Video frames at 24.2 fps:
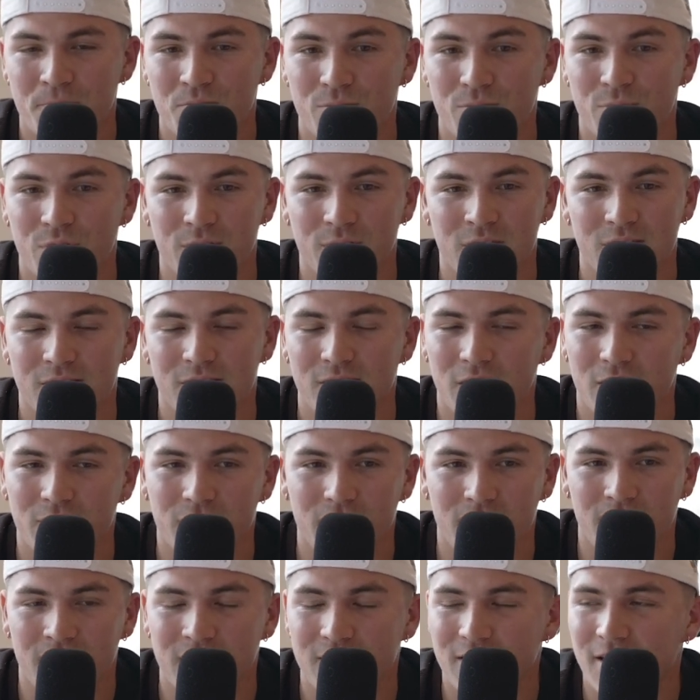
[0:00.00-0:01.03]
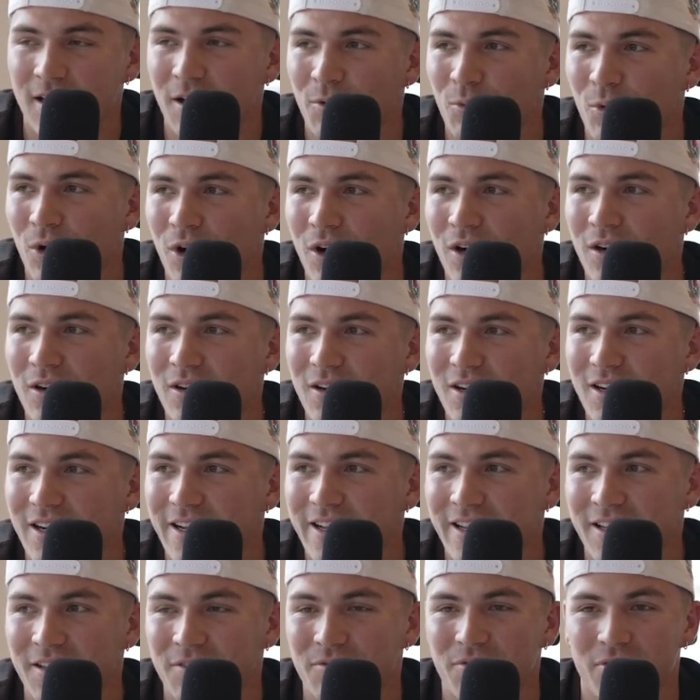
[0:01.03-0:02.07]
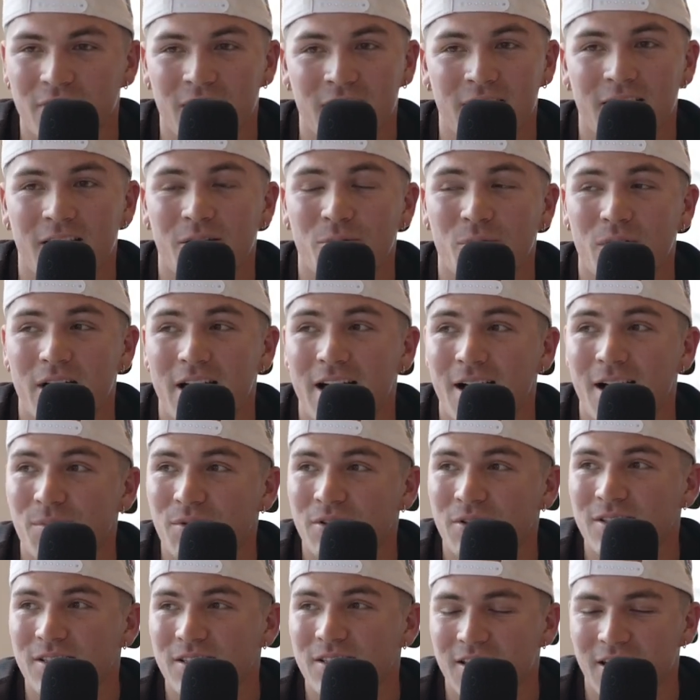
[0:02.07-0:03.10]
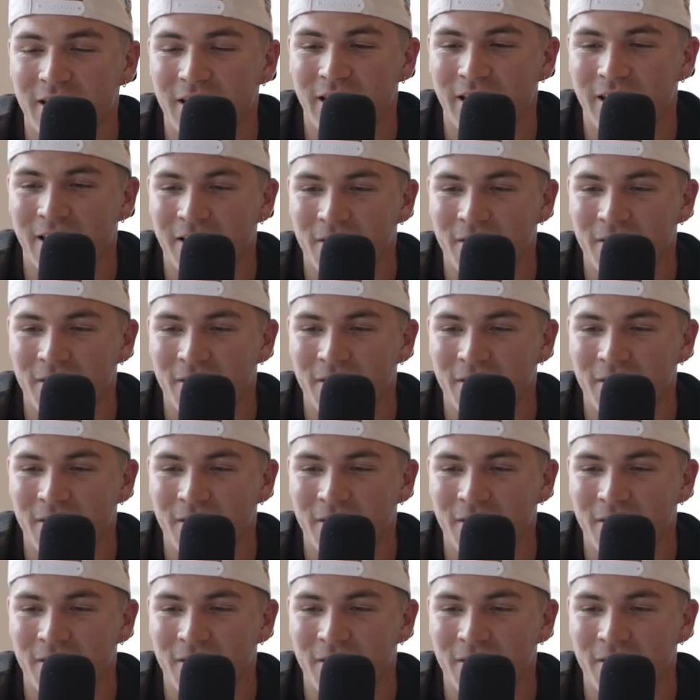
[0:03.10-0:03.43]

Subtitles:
put yourself against that wall and find out what happens. And